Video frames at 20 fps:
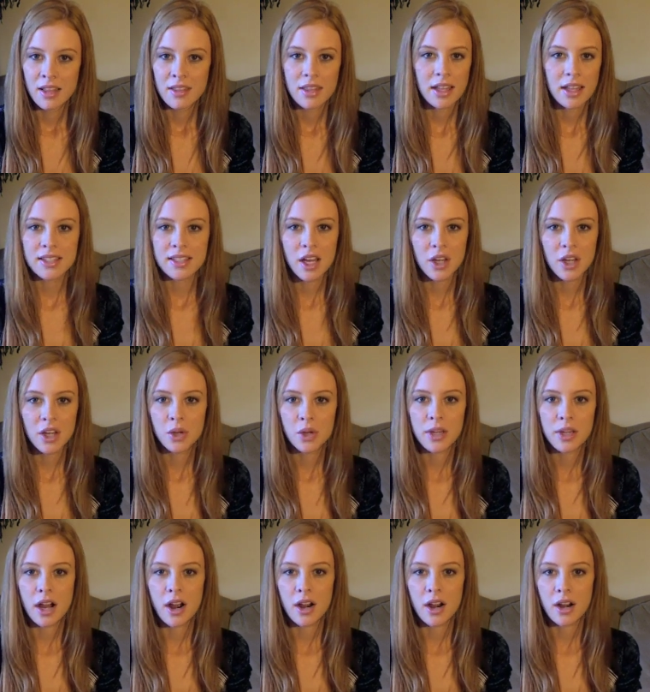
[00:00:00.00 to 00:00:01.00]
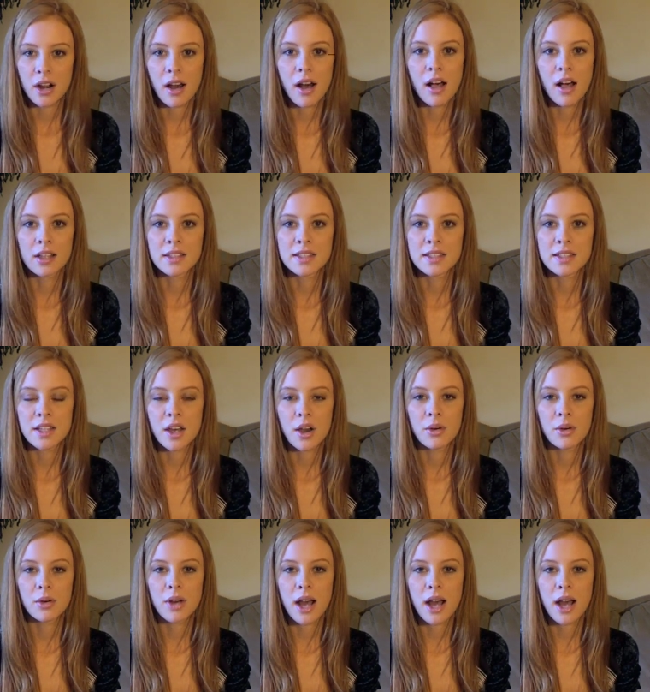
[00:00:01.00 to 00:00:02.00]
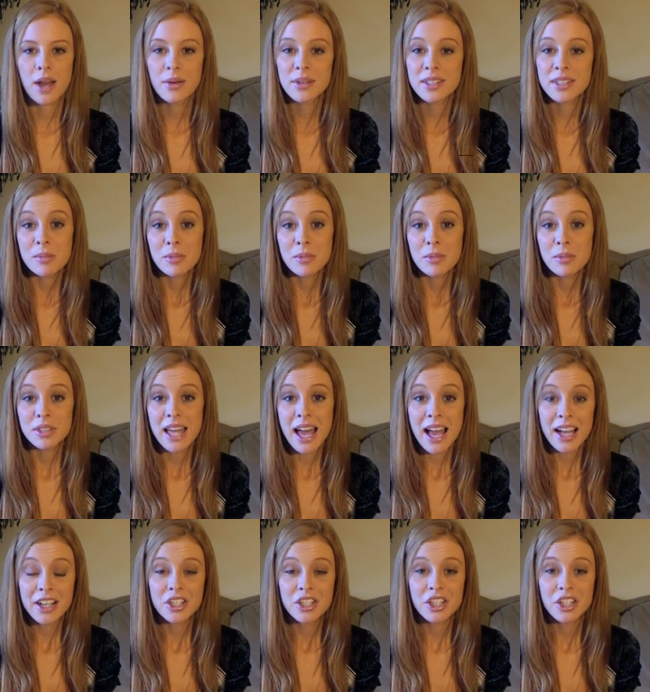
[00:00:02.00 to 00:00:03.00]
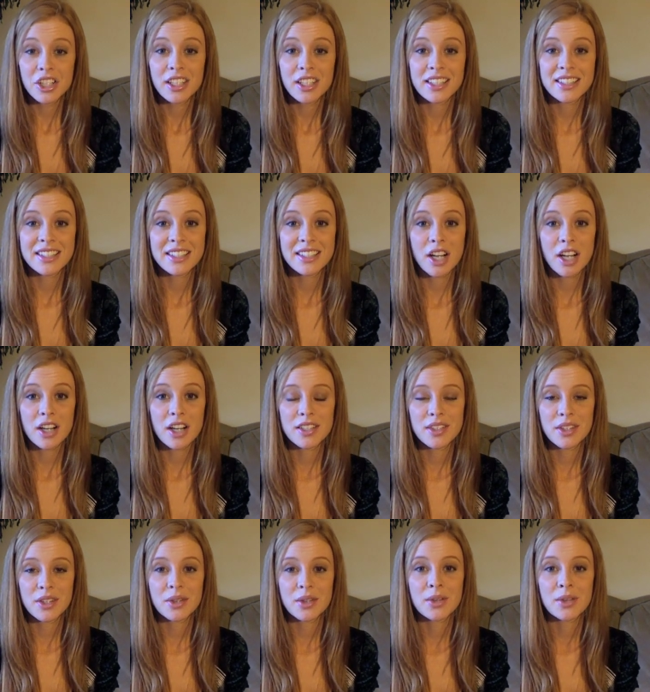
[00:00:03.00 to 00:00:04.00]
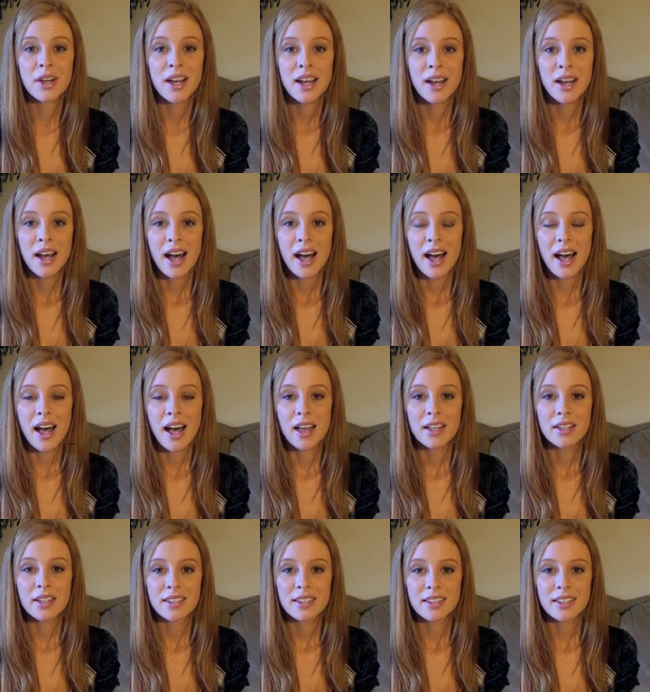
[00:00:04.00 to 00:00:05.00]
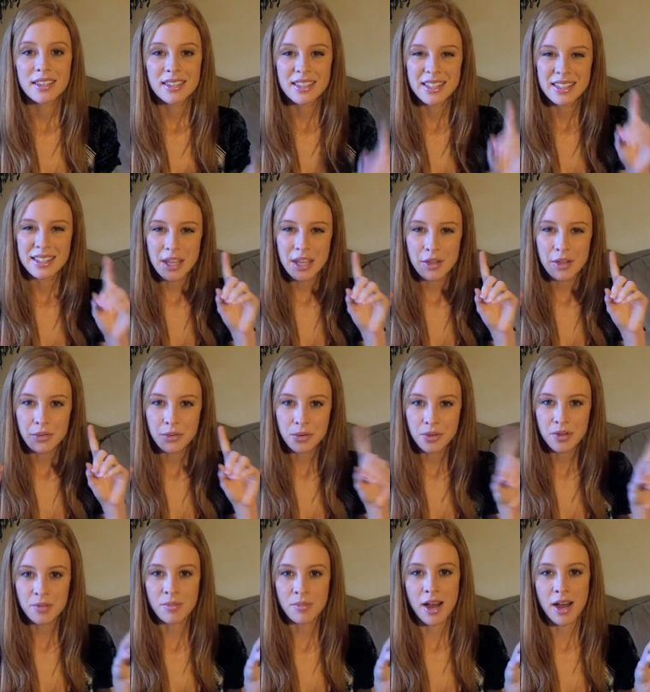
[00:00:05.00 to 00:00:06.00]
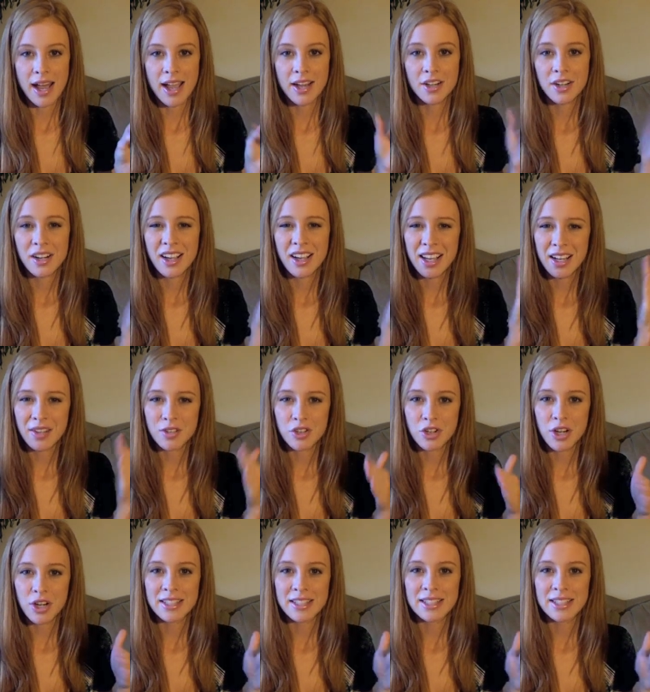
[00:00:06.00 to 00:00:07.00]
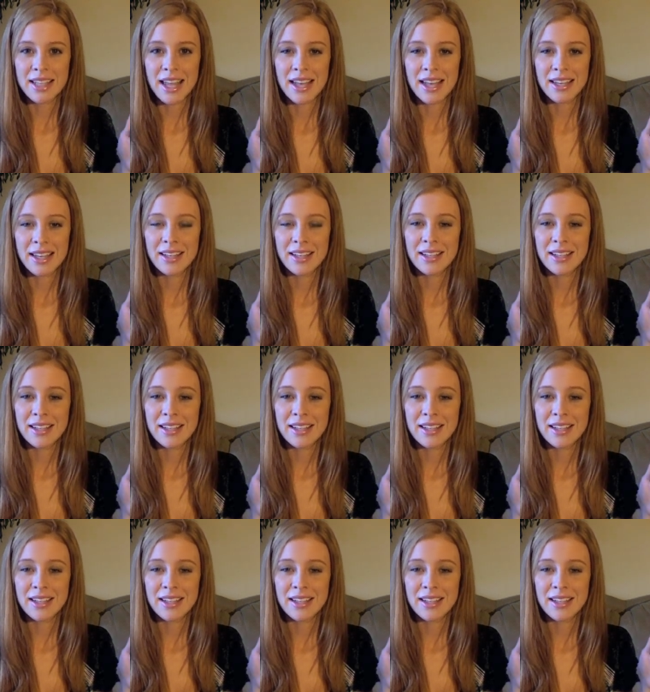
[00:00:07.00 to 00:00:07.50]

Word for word: That's not who we are at all. So I was able to actually start to uh, see through the mind or kind of transcend it.